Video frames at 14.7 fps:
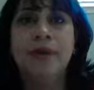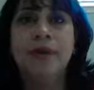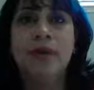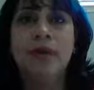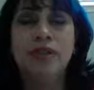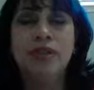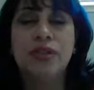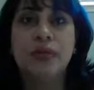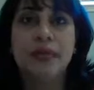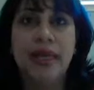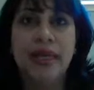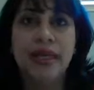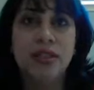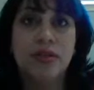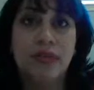Once you're
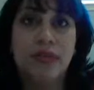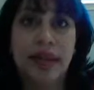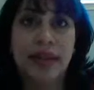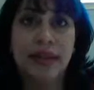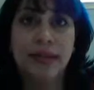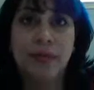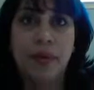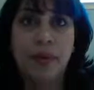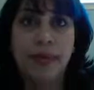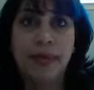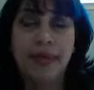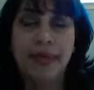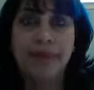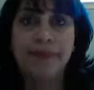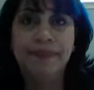ready to buy the
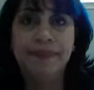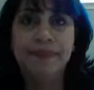property,